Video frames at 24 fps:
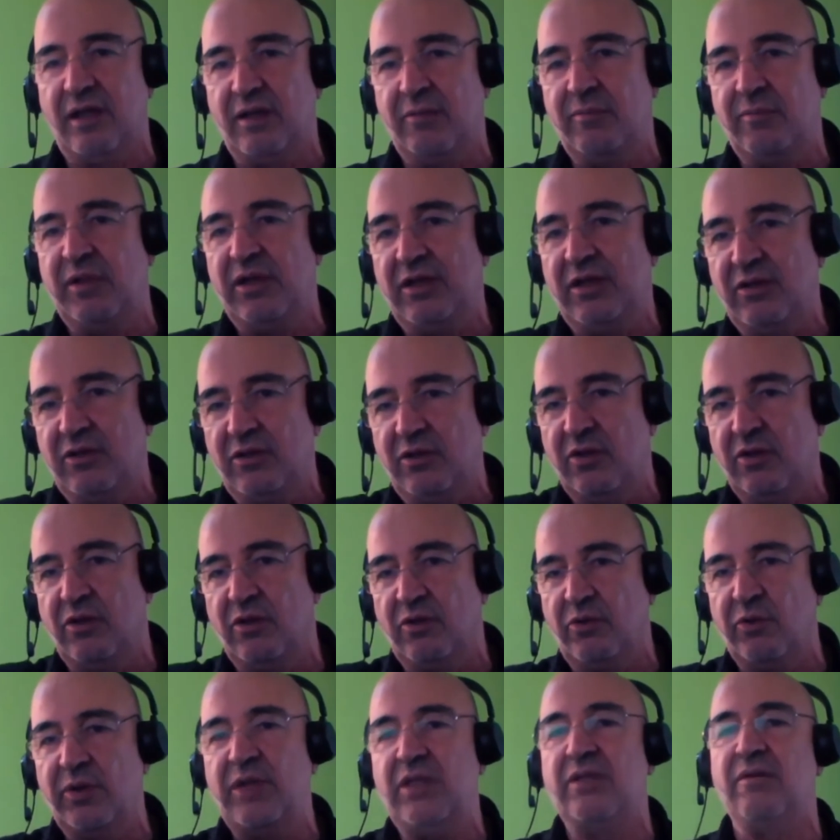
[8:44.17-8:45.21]
I mean the
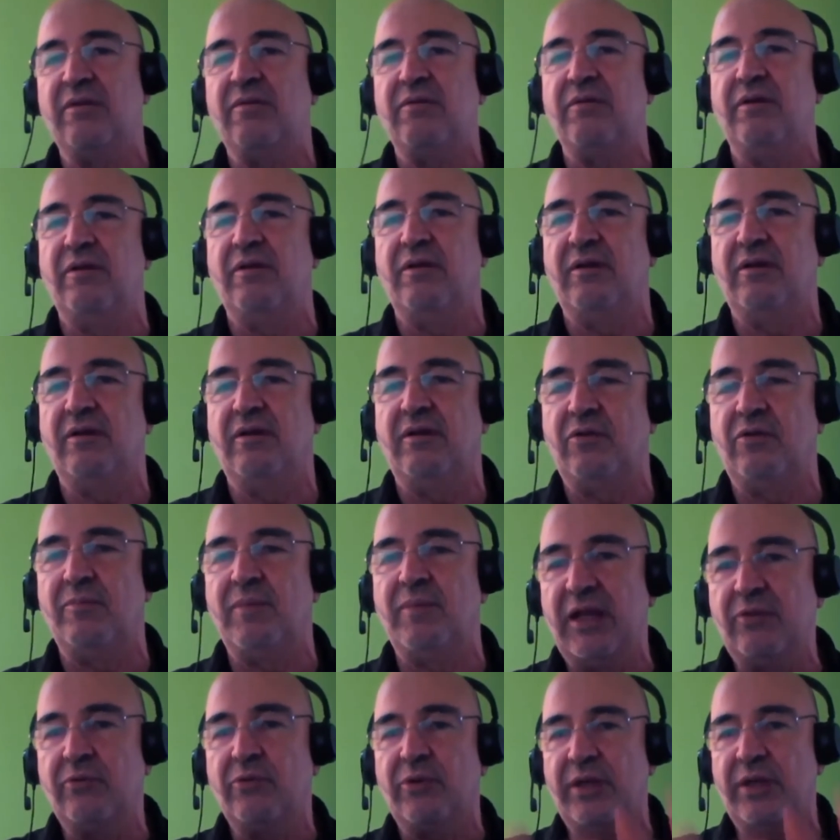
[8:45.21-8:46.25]
grid, the
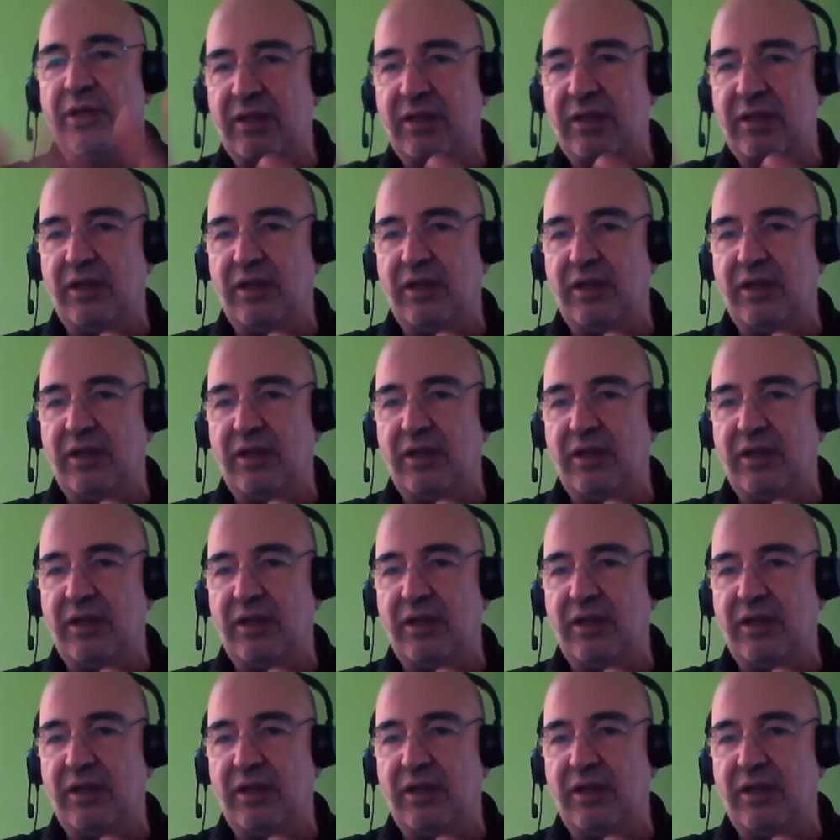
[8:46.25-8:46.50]
main grid